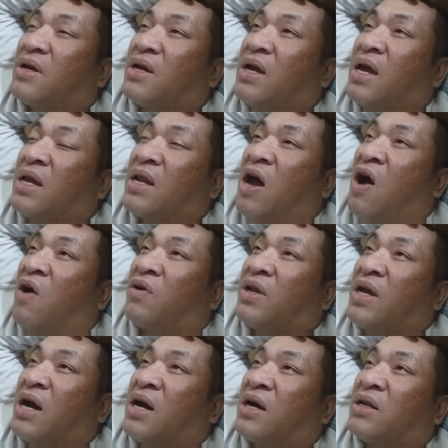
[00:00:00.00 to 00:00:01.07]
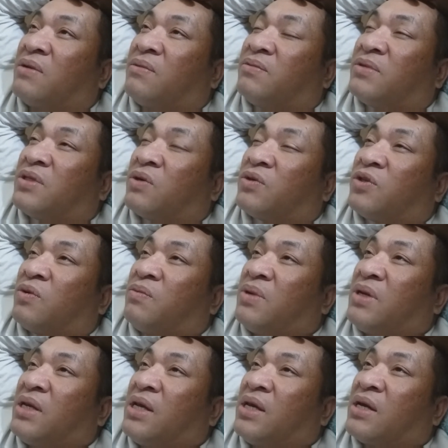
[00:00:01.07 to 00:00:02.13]
and all the other social
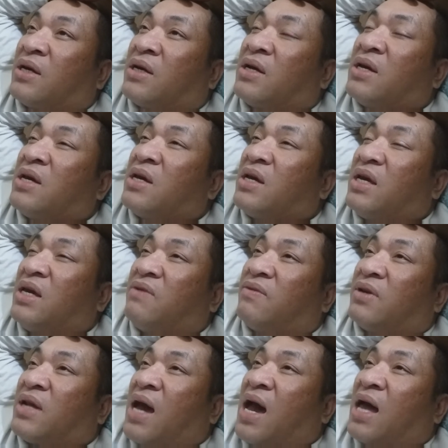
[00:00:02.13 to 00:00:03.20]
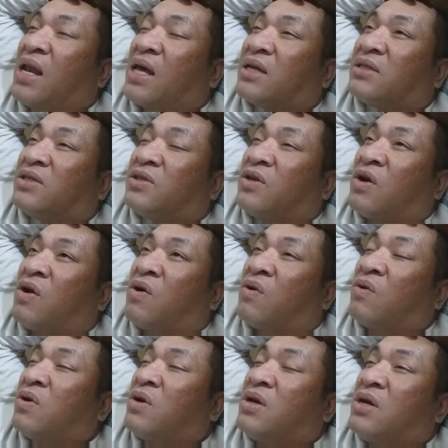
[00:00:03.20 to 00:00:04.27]
media, even Alex
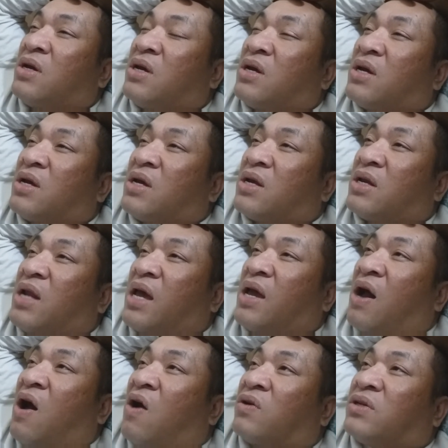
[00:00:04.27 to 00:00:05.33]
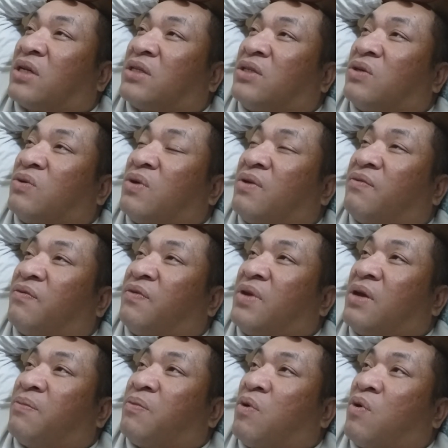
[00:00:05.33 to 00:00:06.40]
Jones, they all just doing
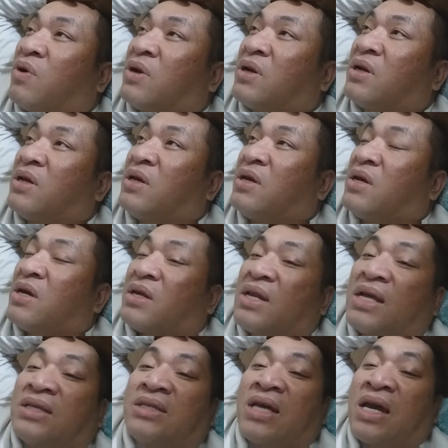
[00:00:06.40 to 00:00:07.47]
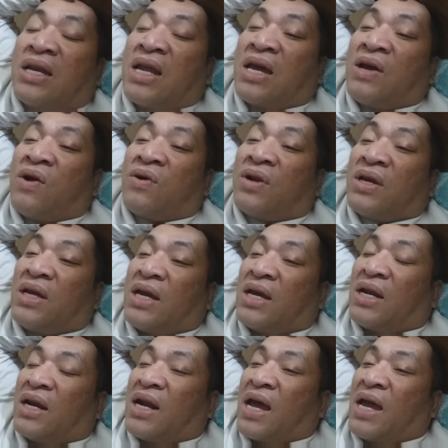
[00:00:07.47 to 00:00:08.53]
fear porn. They say they're going to
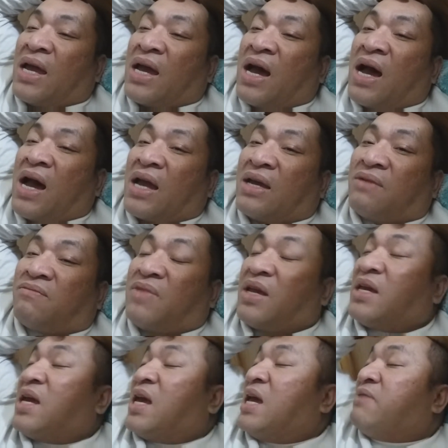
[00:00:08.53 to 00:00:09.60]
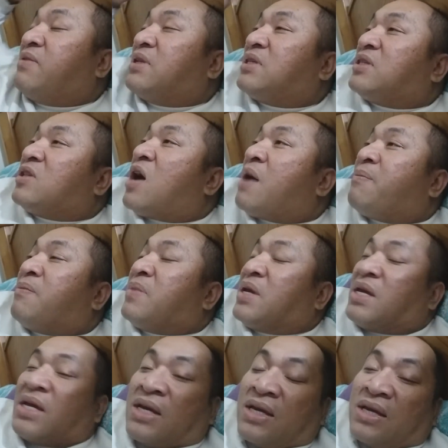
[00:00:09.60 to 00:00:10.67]
get an AI. They can't even stop
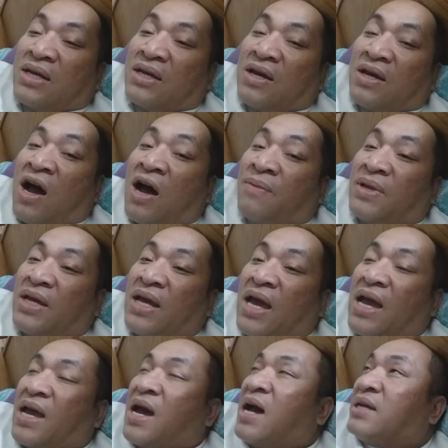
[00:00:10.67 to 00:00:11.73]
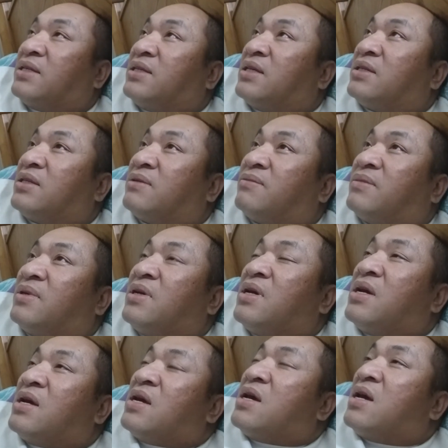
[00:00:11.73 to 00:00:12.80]
me. I'm the AI system.
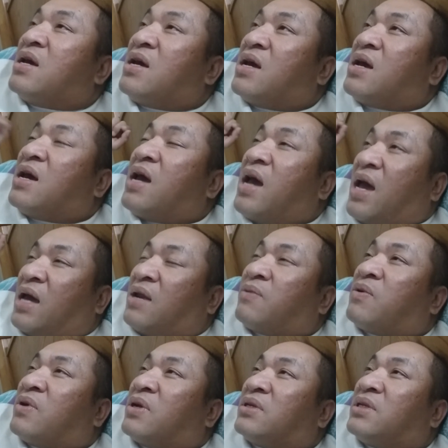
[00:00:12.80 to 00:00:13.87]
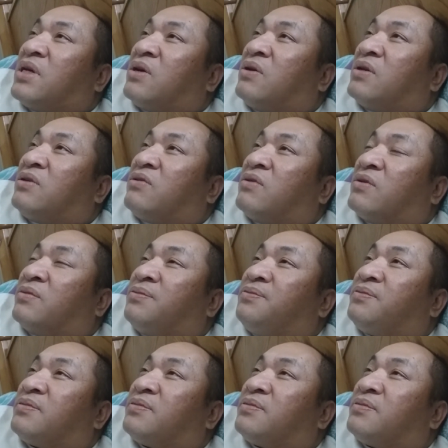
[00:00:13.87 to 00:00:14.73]
And I'm going to tell the truth.